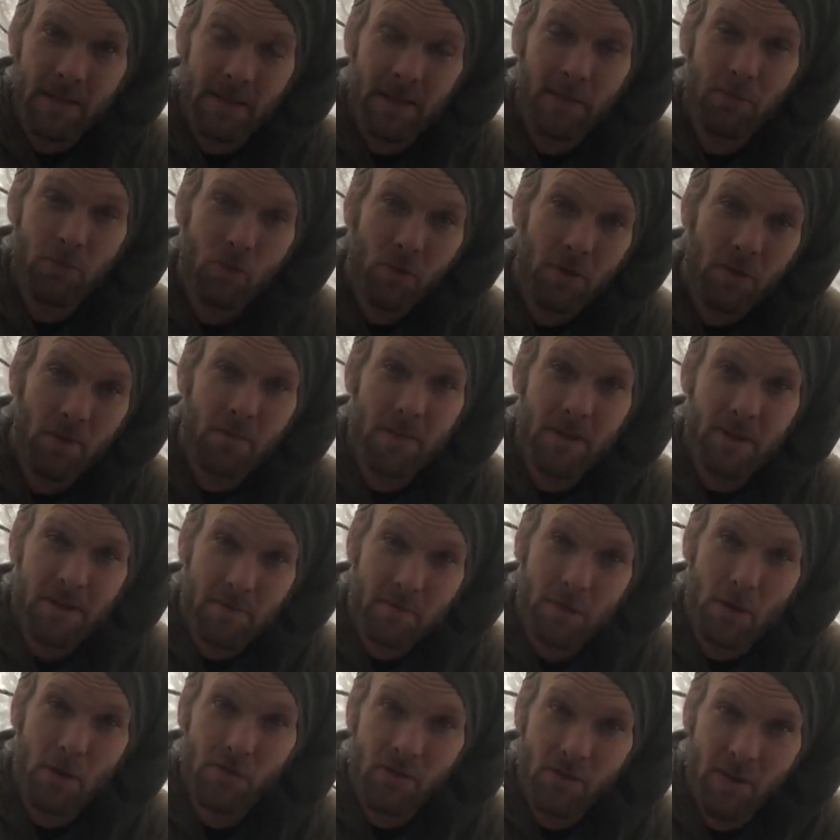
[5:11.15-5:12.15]
It wouldn't be the
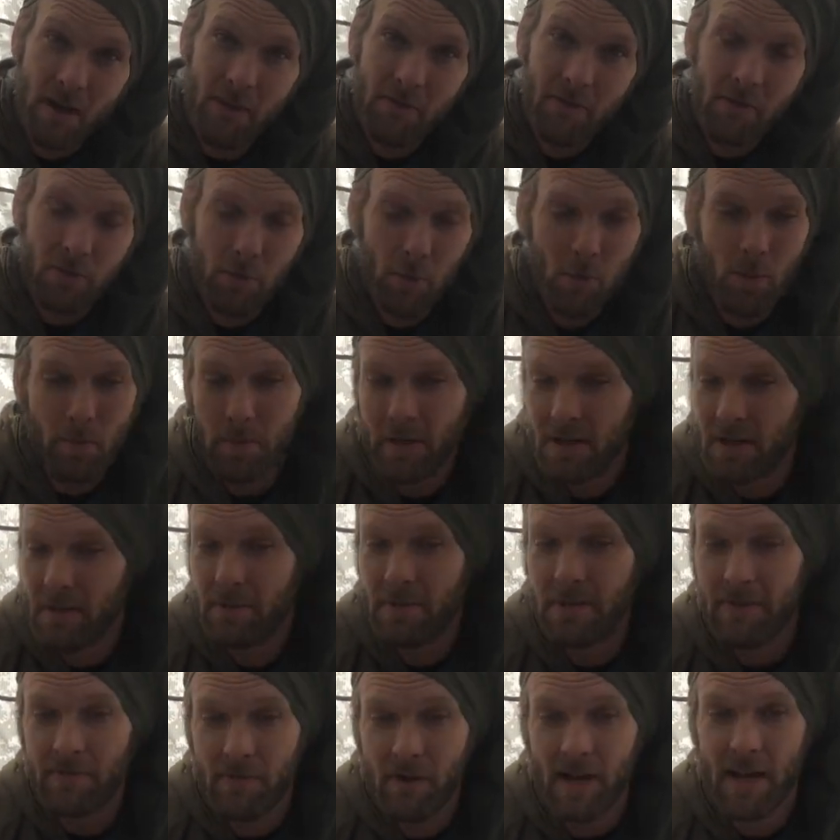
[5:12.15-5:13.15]
most comfortable, but
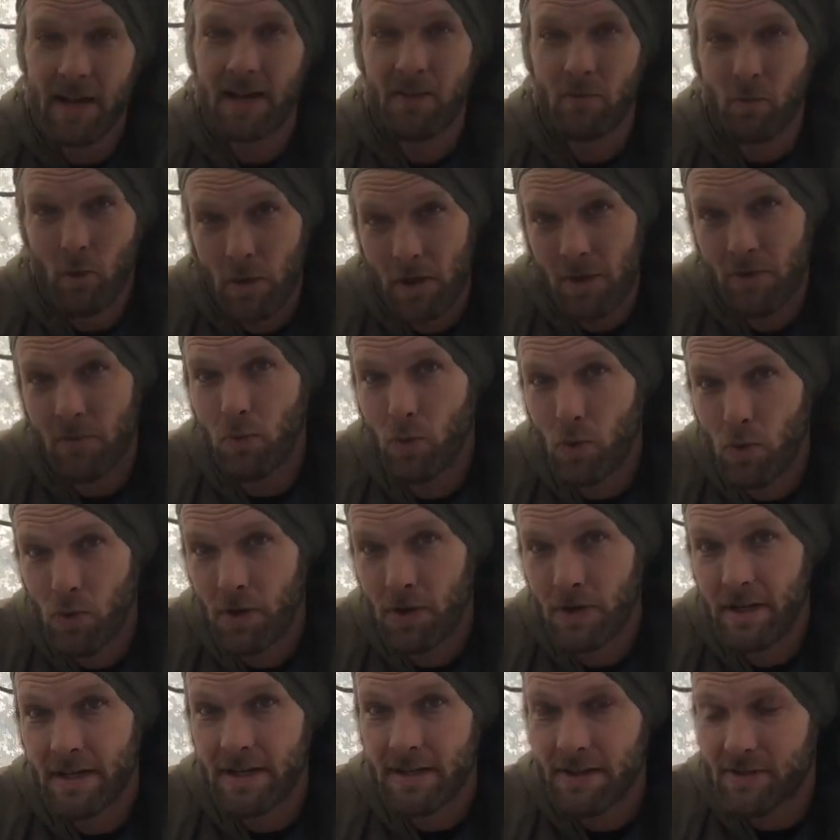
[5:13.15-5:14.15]
it'd be fine with
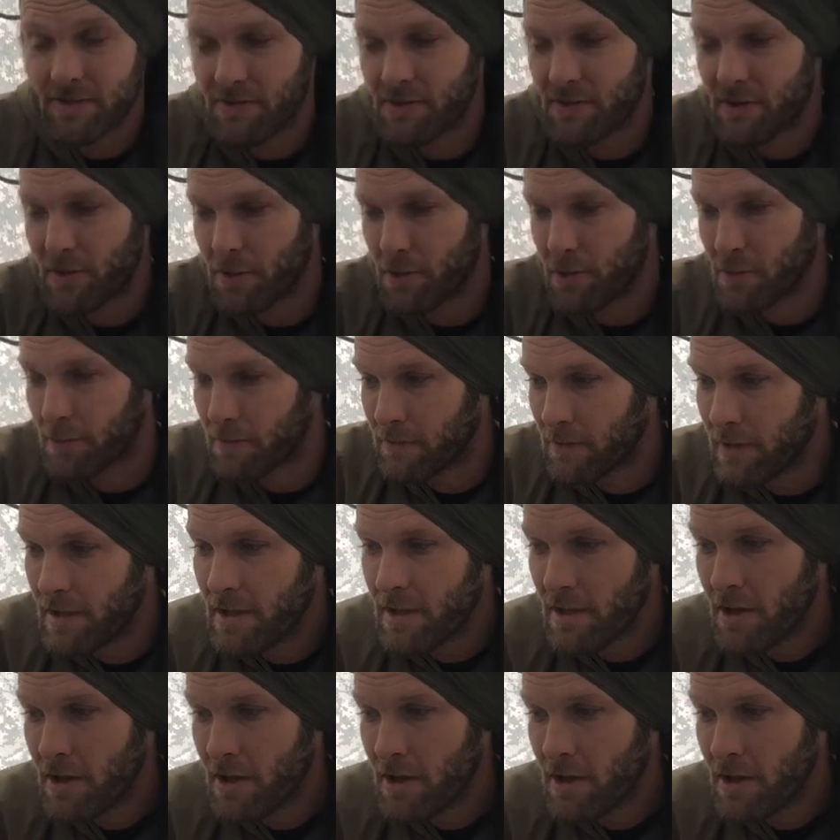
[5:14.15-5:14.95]
wood and a stove.